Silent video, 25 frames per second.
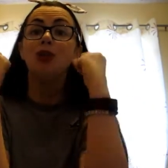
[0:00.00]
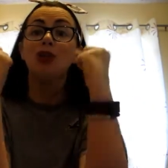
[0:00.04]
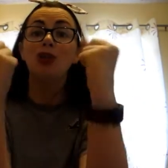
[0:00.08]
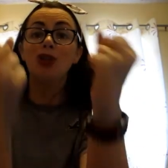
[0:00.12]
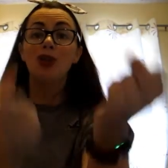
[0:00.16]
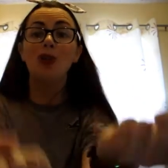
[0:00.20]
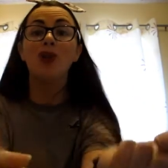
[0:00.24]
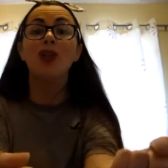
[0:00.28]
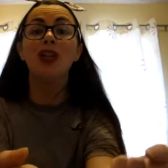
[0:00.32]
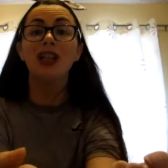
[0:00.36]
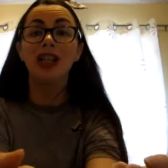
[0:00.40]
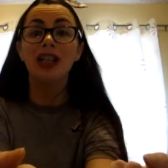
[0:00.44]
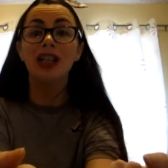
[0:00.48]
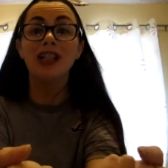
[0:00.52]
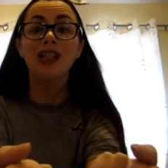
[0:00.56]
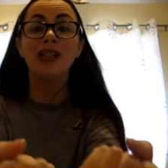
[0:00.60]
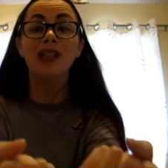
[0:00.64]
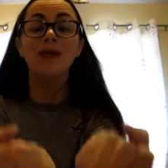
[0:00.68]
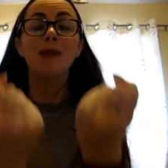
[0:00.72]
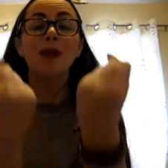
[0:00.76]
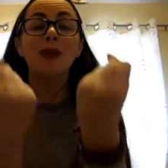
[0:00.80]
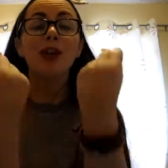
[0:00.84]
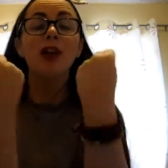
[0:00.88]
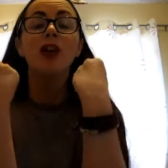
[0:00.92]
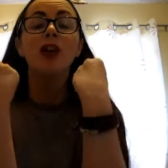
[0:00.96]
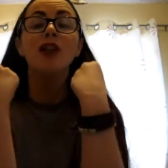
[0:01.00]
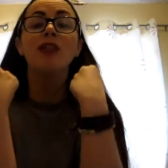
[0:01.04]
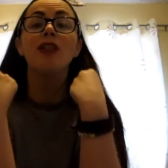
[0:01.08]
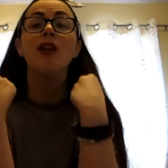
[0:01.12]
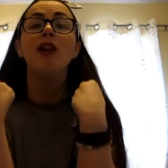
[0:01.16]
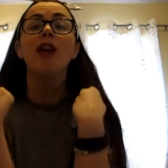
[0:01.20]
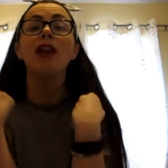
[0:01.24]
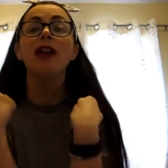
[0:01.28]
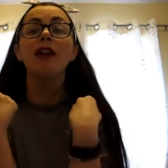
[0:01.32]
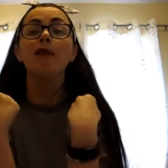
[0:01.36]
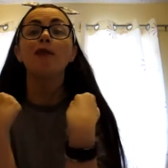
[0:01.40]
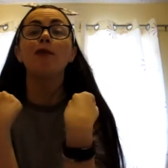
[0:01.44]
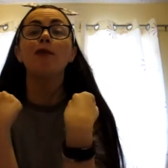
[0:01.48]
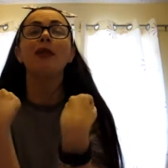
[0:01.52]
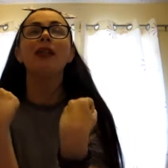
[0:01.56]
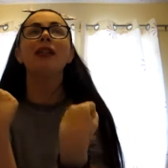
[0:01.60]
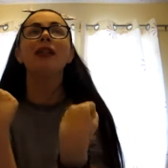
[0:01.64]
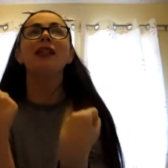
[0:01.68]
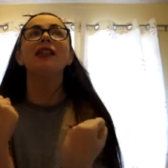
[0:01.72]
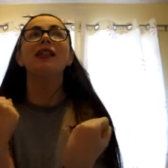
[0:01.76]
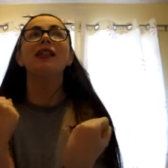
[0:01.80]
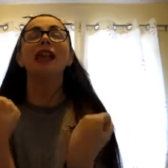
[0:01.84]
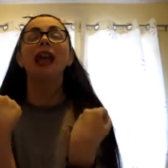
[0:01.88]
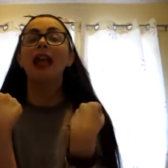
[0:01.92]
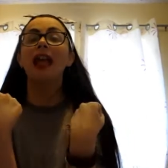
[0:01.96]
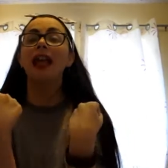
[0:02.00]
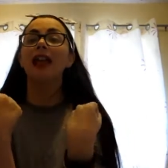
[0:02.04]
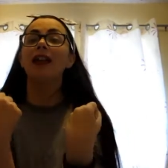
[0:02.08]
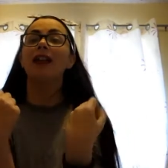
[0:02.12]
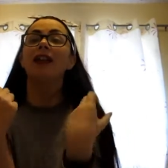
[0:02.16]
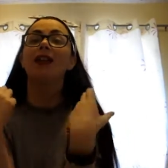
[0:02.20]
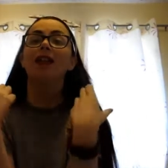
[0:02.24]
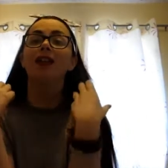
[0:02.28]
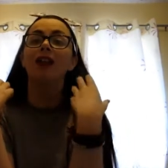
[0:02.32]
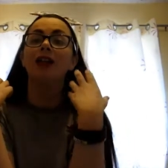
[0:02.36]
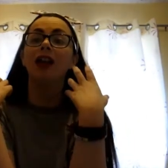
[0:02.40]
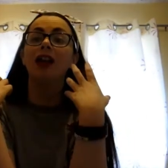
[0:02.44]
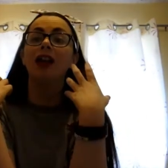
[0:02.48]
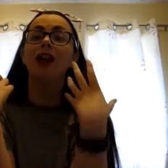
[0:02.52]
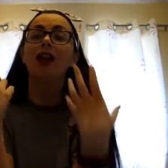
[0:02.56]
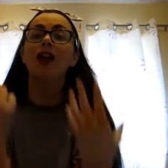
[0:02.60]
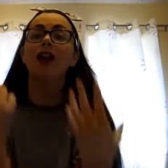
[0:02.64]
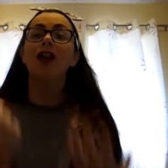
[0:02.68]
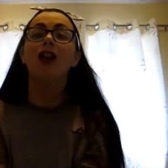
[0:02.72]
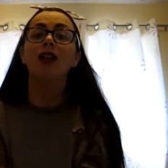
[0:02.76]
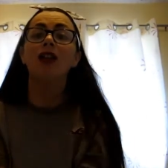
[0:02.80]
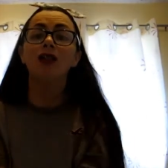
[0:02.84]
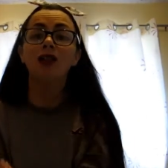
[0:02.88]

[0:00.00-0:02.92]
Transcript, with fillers: doing this because I have missed saying, like,